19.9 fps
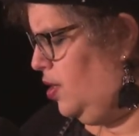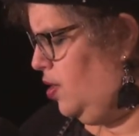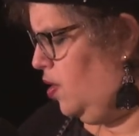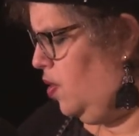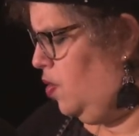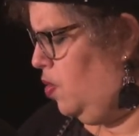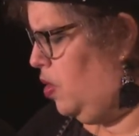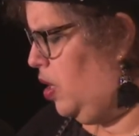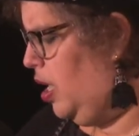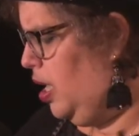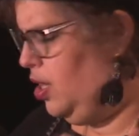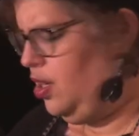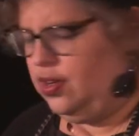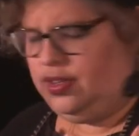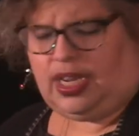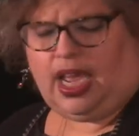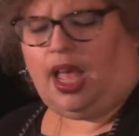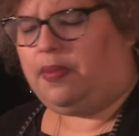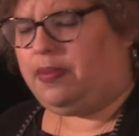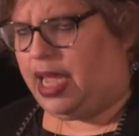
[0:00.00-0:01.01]
you know, can you
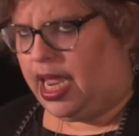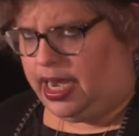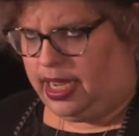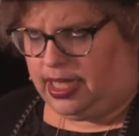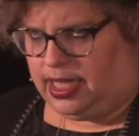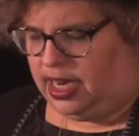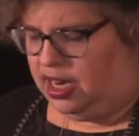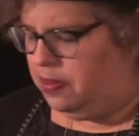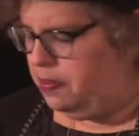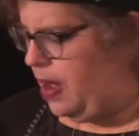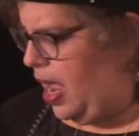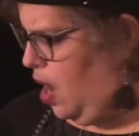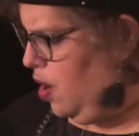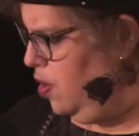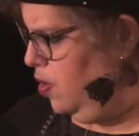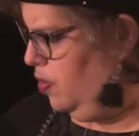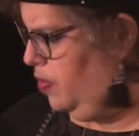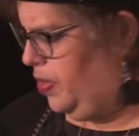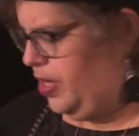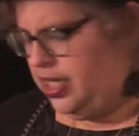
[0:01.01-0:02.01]
tell me anything
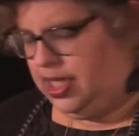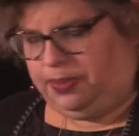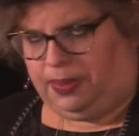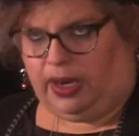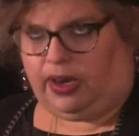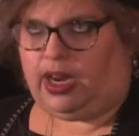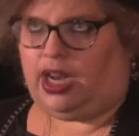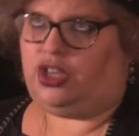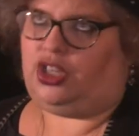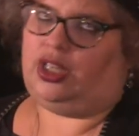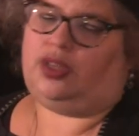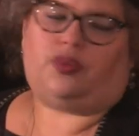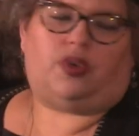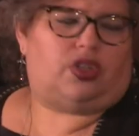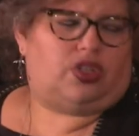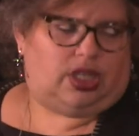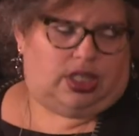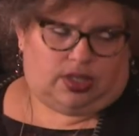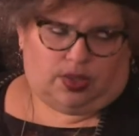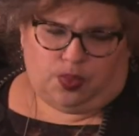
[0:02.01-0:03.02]
about the spirit? She says, well,
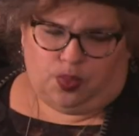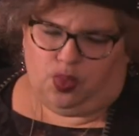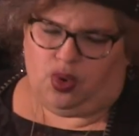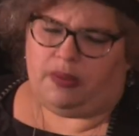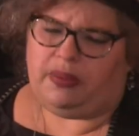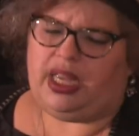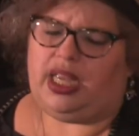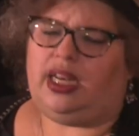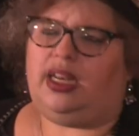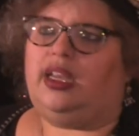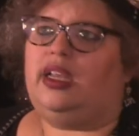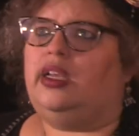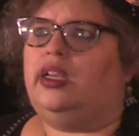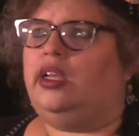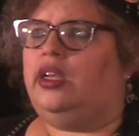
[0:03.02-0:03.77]
she's a woman.